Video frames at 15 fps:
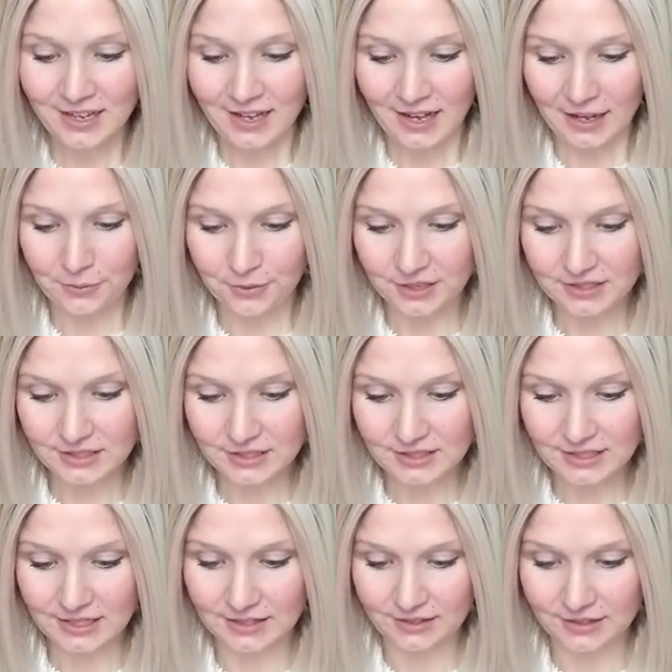I want to
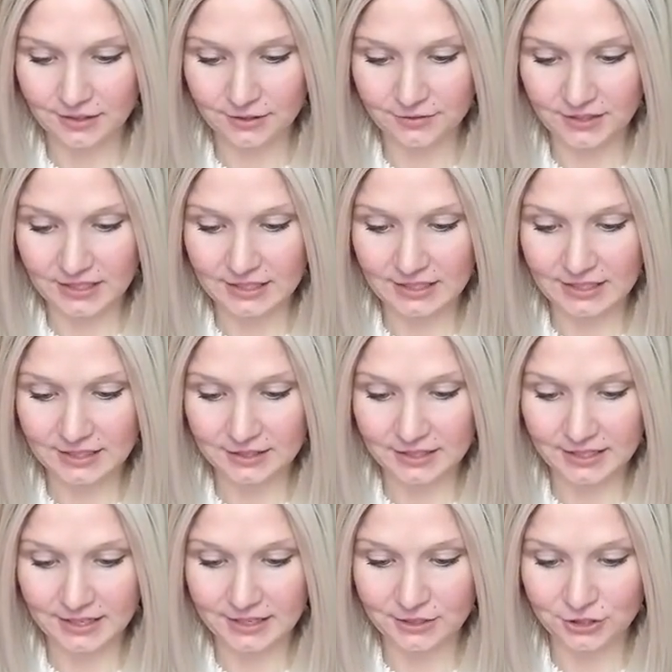send love and
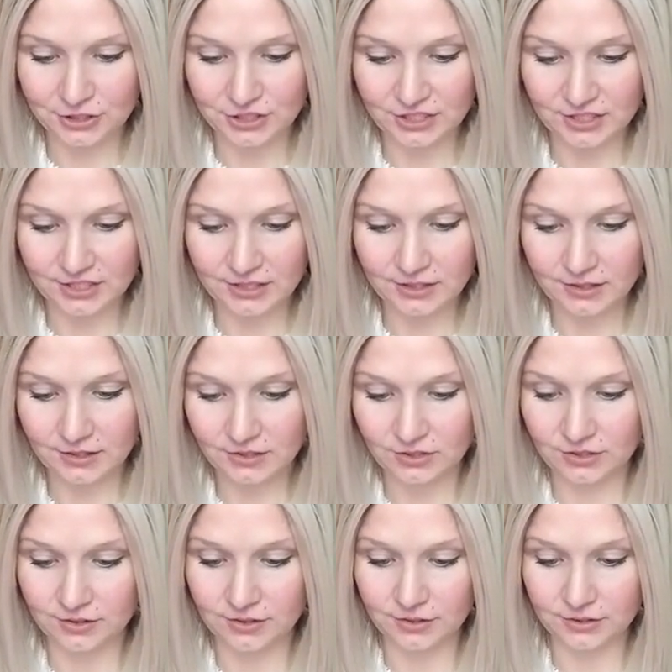healing energy
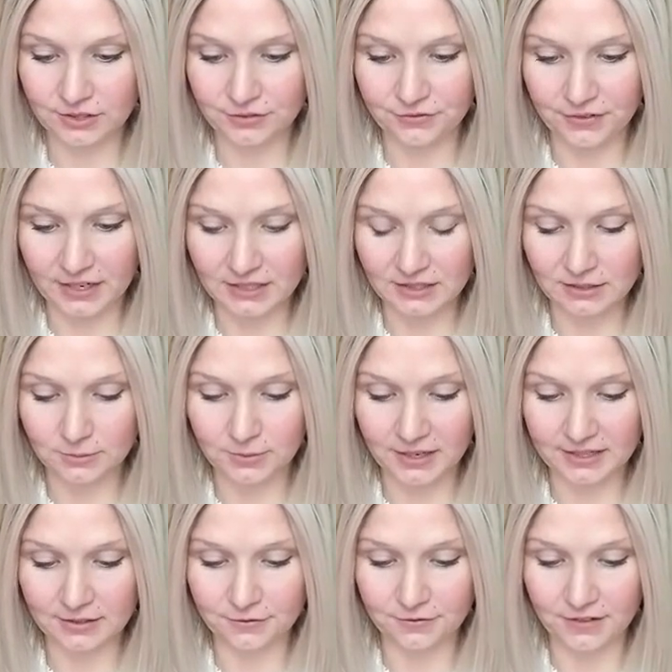to those affected by
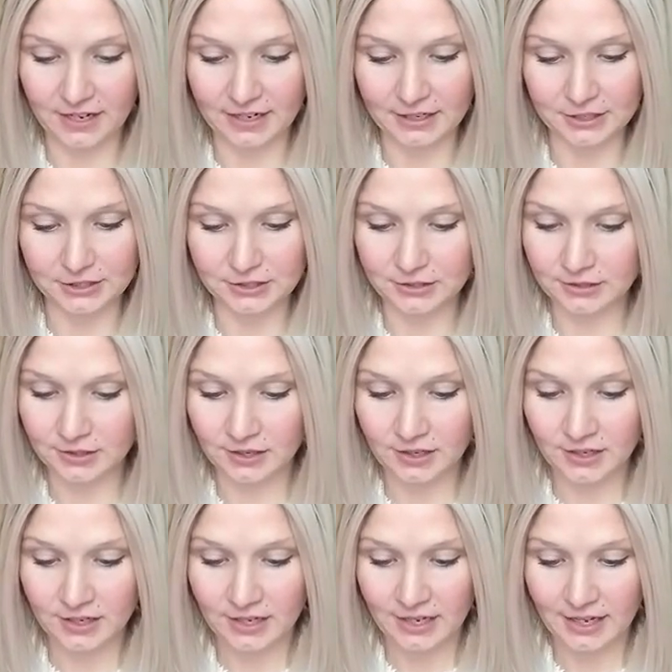the fires,
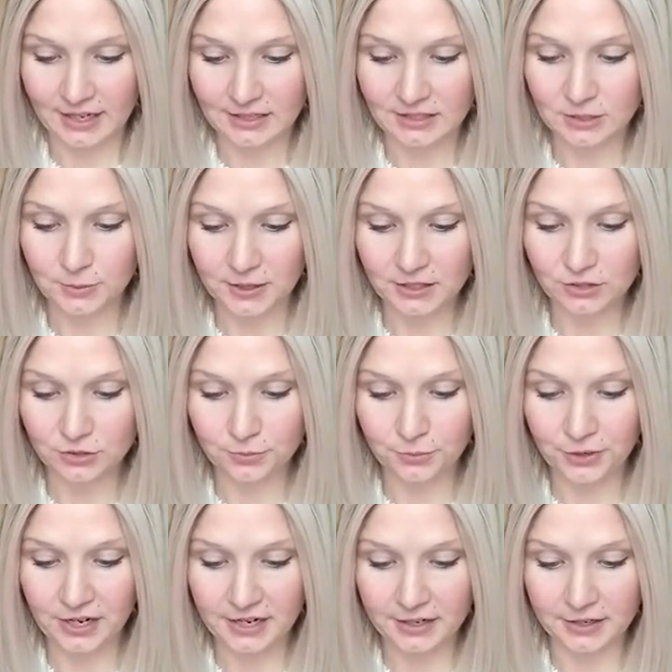and a special
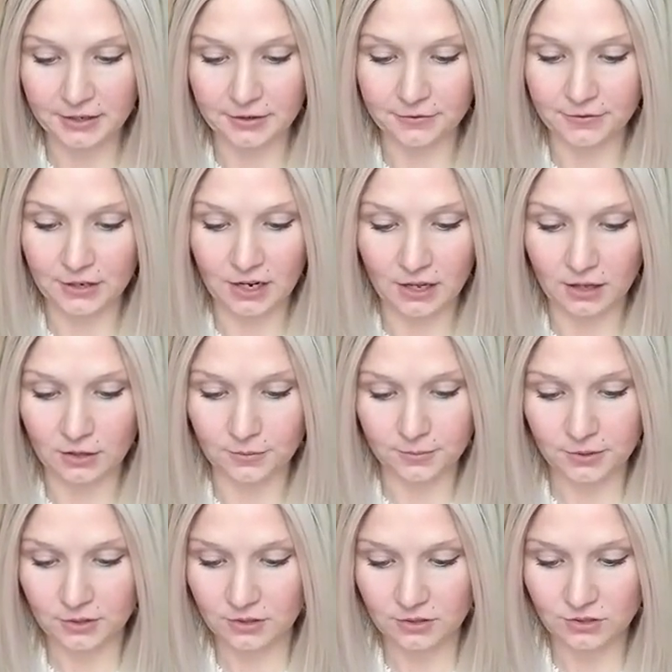prayer for help
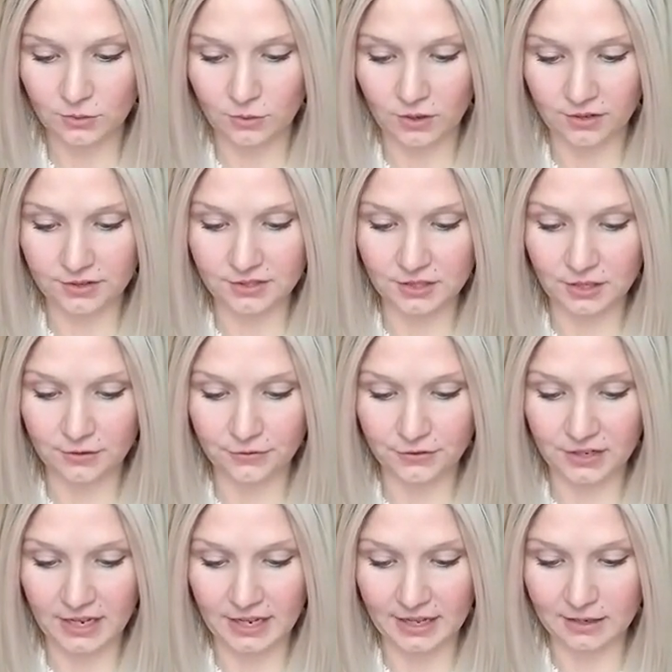to all the
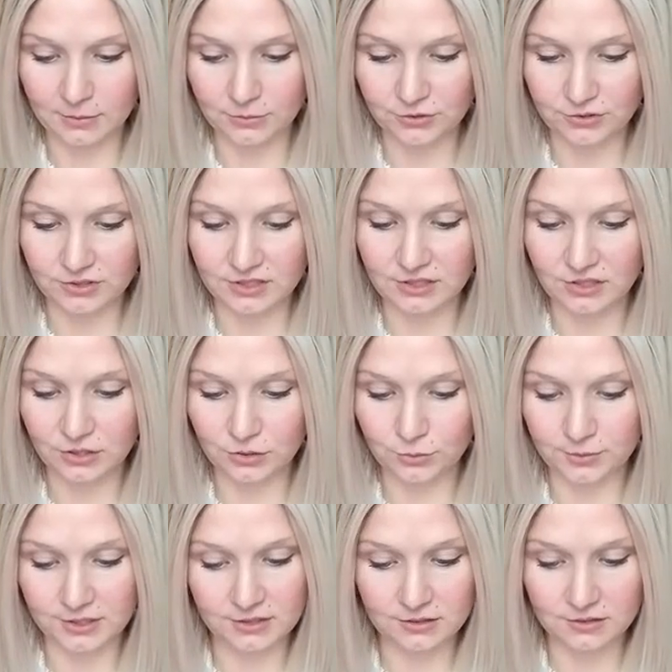suffering animals and
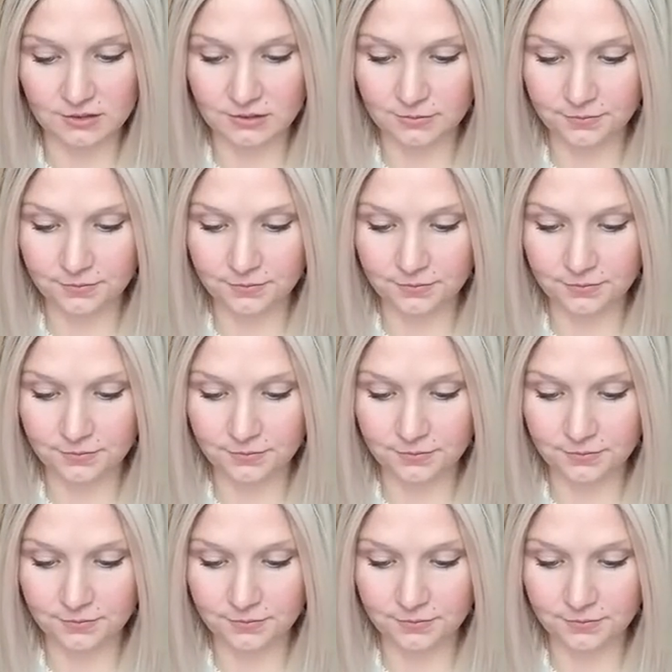humans.